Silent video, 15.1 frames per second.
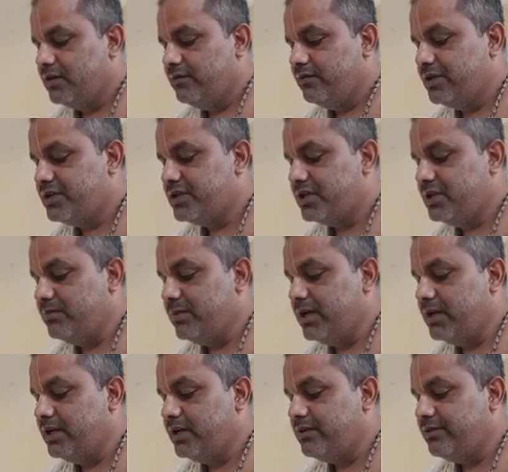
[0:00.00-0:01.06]
which
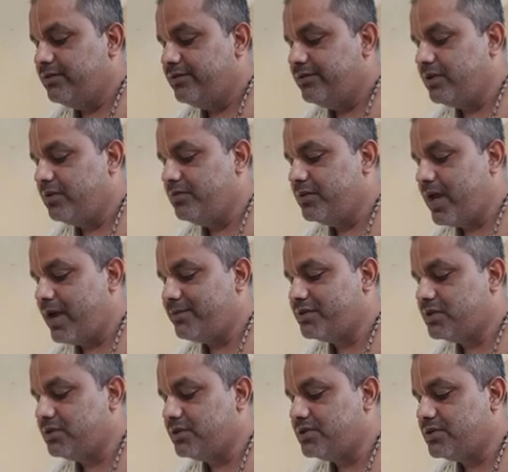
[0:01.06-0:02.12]
emanate from the
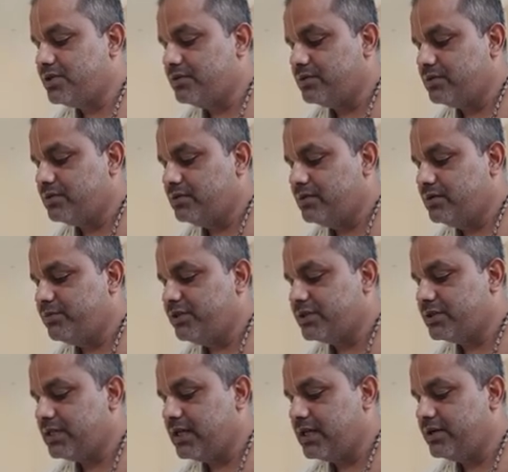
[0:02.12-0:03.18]
Absolute Truth, the
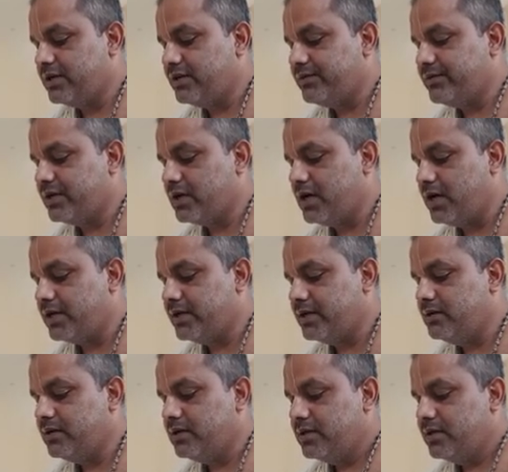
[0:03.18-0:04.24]
personality of a
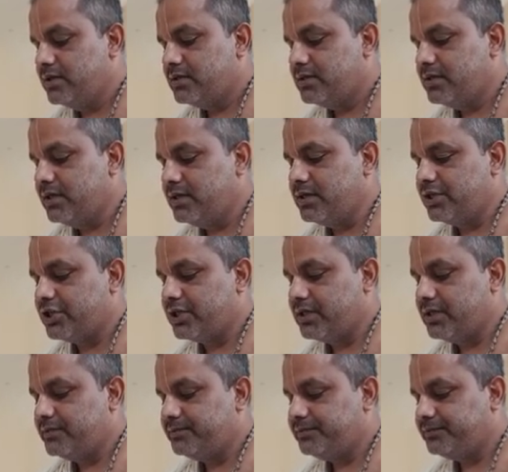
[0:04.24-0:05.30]
Godhead, Sri Krishna.
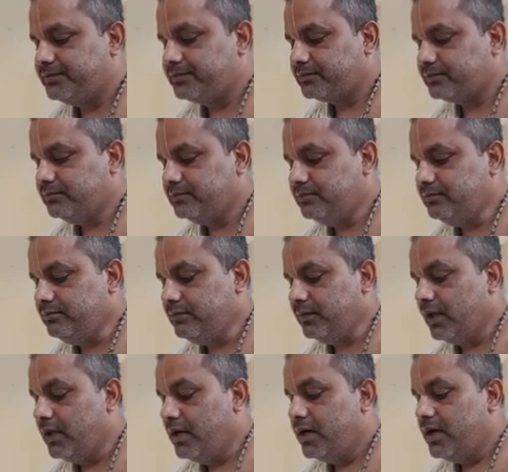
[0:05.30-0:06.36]

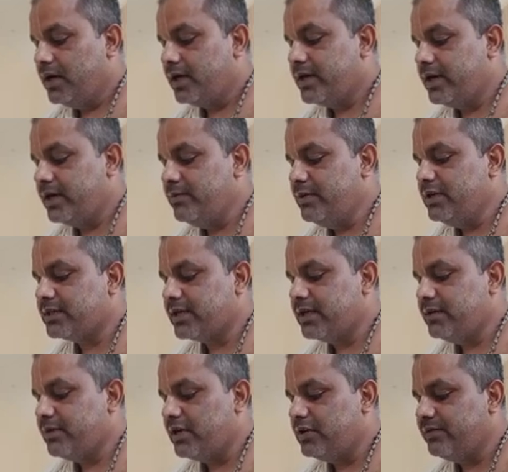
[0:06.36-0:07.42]
A chemist
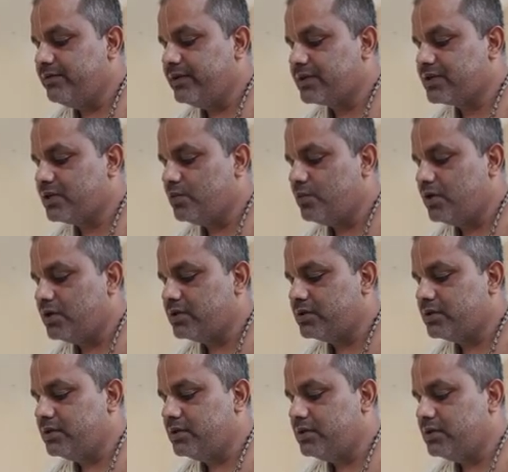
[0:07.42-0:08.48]
can manufacture
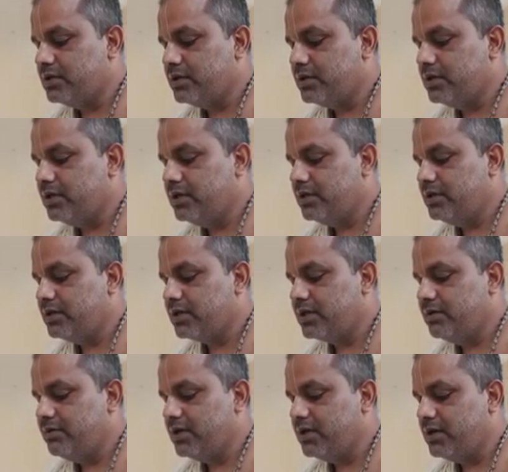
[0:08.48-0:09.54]
water in the
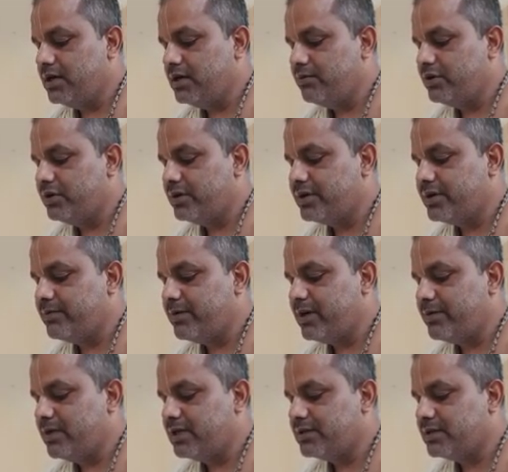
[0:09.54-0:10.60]
chemical laboratory
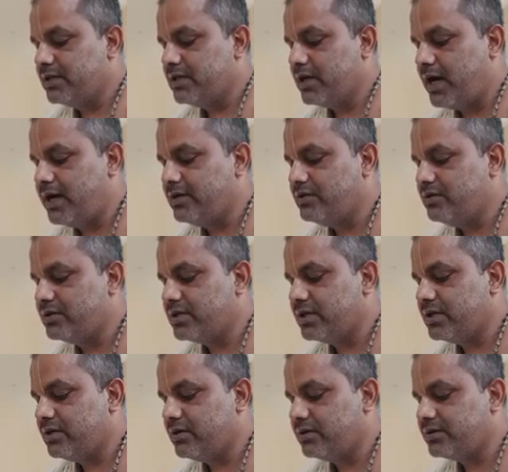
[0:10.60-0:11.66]
by mixing
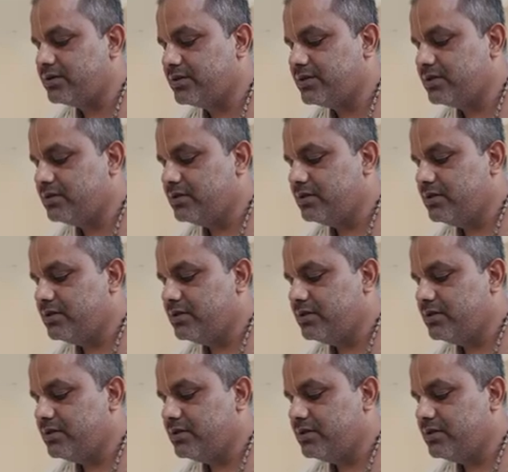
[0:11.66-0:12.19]
hydrogen and oxygen.